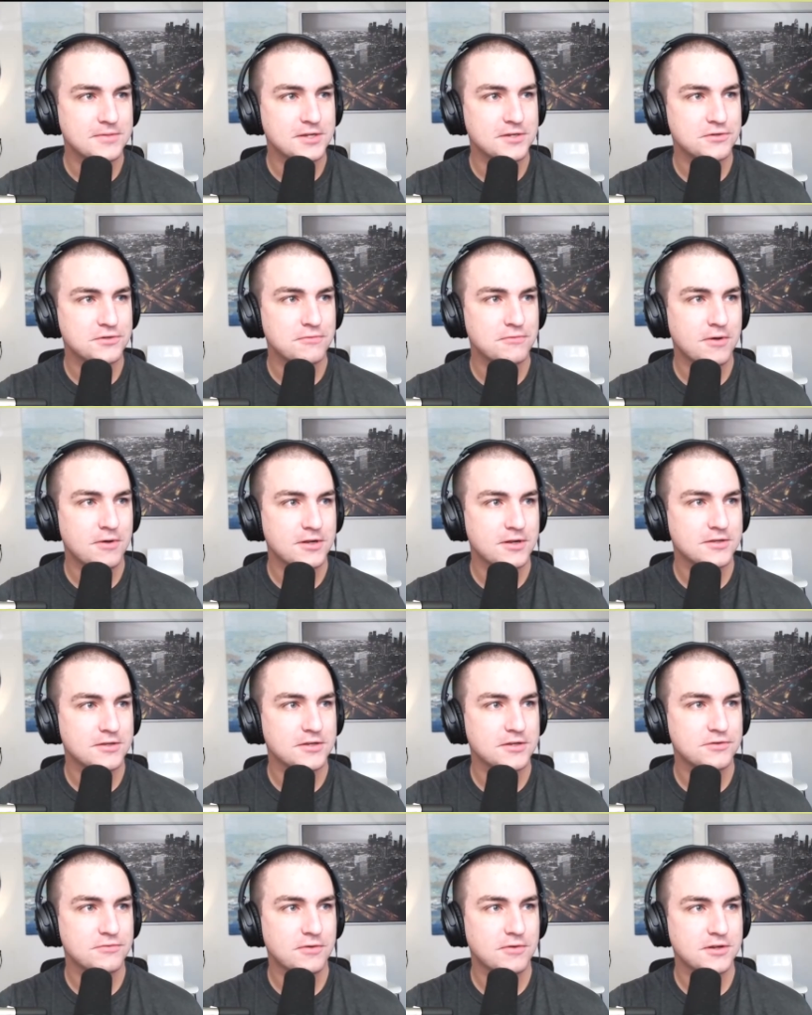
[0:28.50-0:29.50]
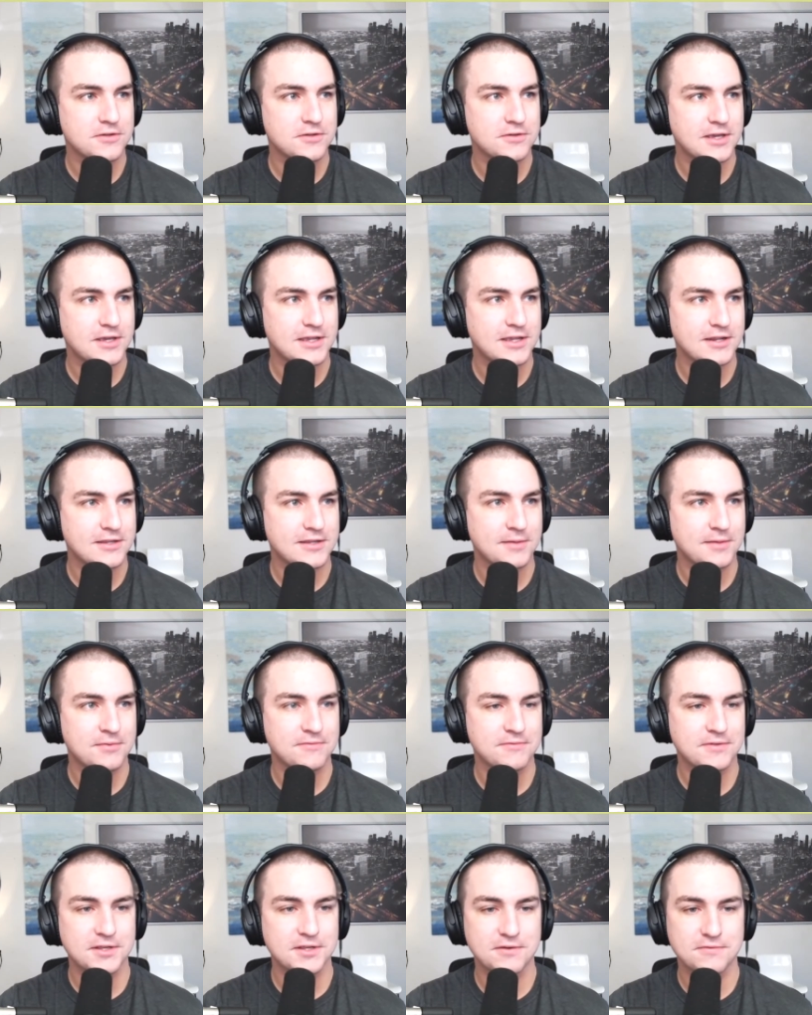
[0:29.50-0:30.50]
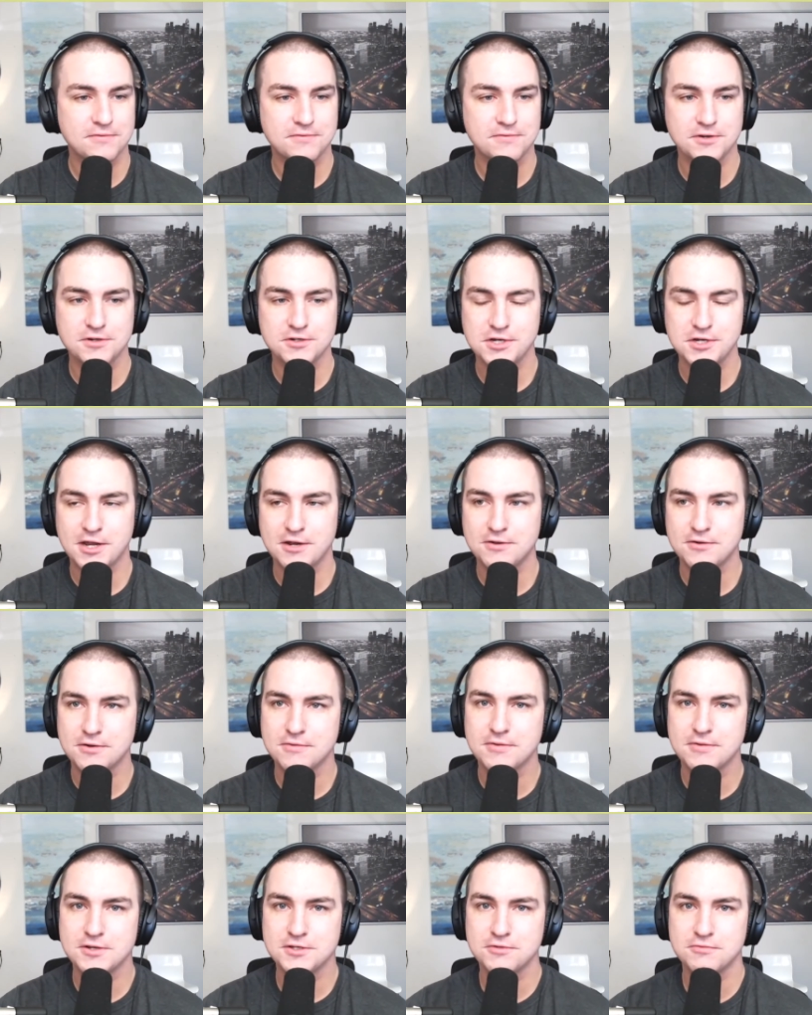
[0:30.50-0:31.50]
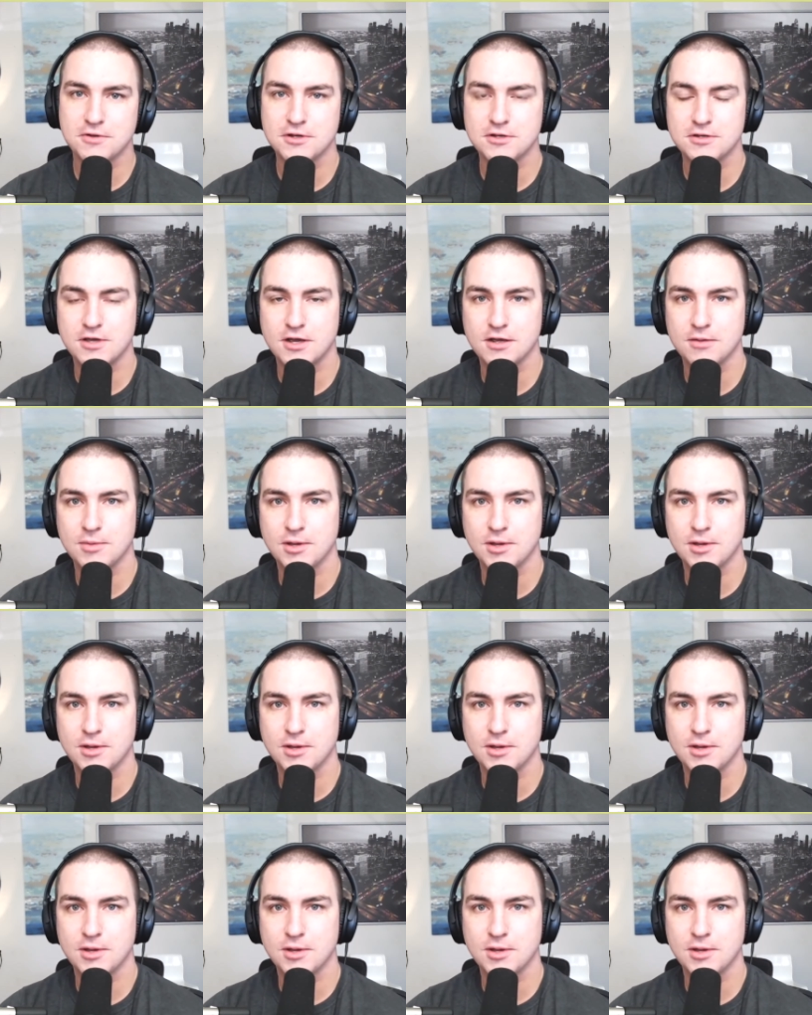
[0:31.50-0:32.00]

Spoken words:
Did you want to do like any type of video for your channel, or what did you want to talk